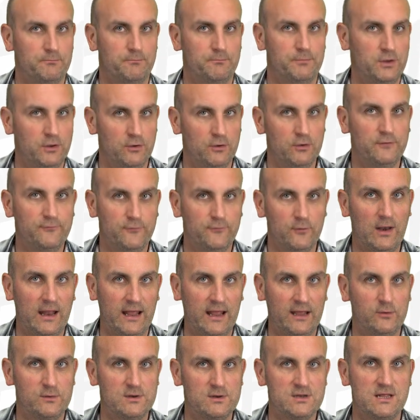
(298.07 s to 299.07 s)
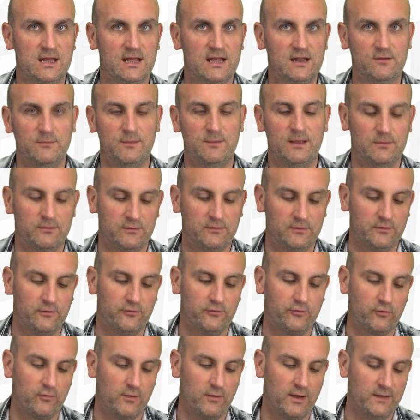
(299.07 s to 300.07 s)
Beautiful language there to be able to
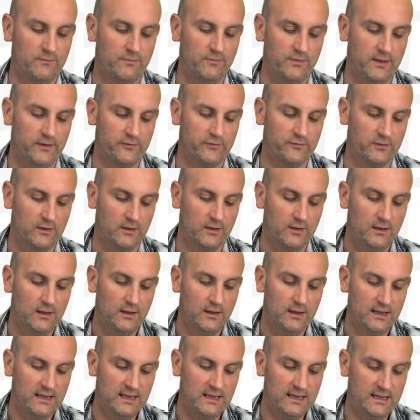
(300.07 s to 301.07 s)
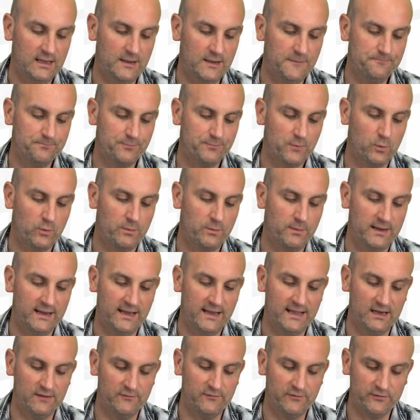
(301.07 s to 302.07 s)
describe this. Here, with my
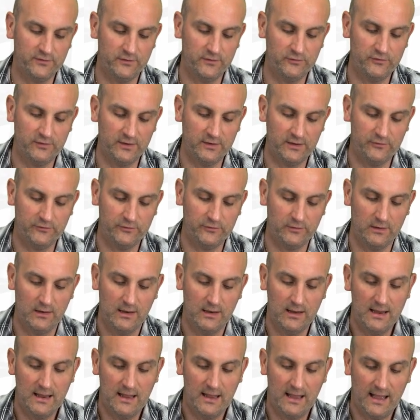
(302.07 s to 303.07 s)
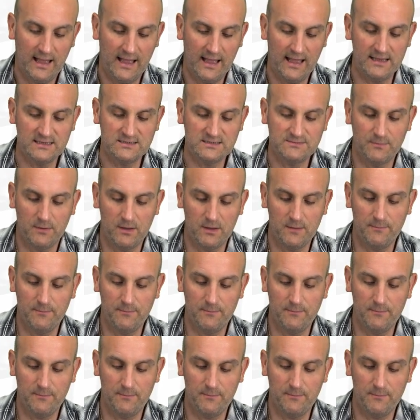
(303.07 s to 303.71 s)
negative association, as my